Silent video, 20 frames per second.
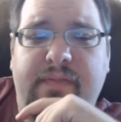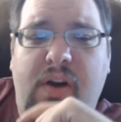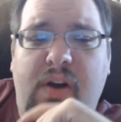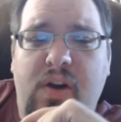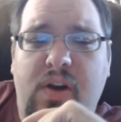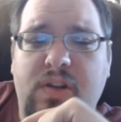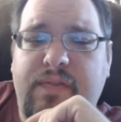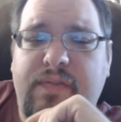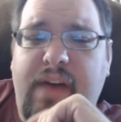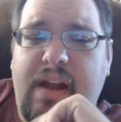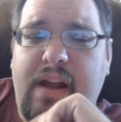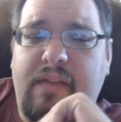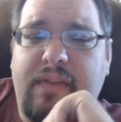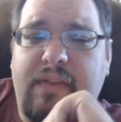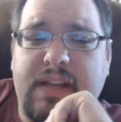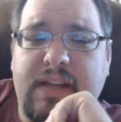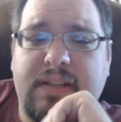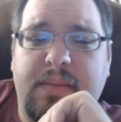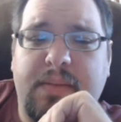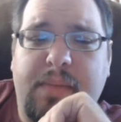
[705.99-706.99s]
first Final
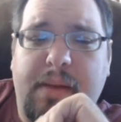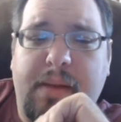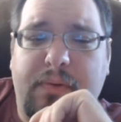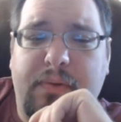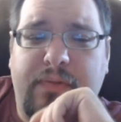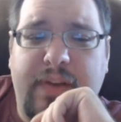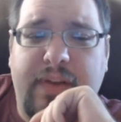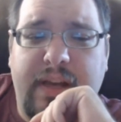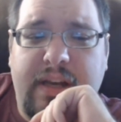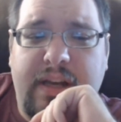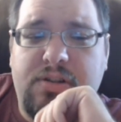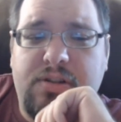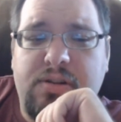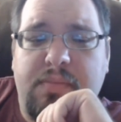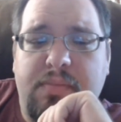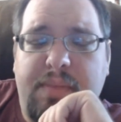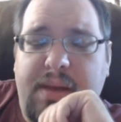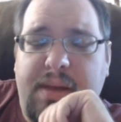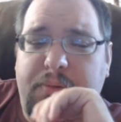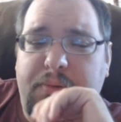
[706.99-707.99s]
Fantasy people finish
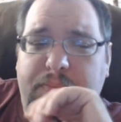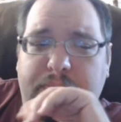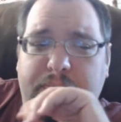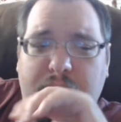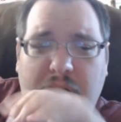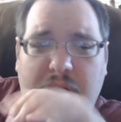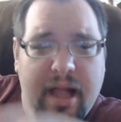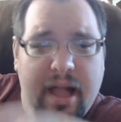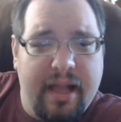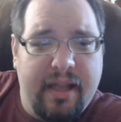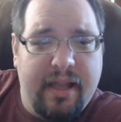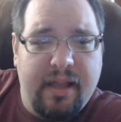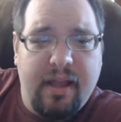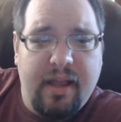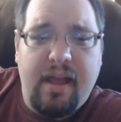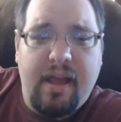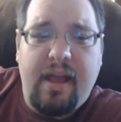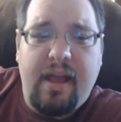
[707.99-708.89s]
and people play.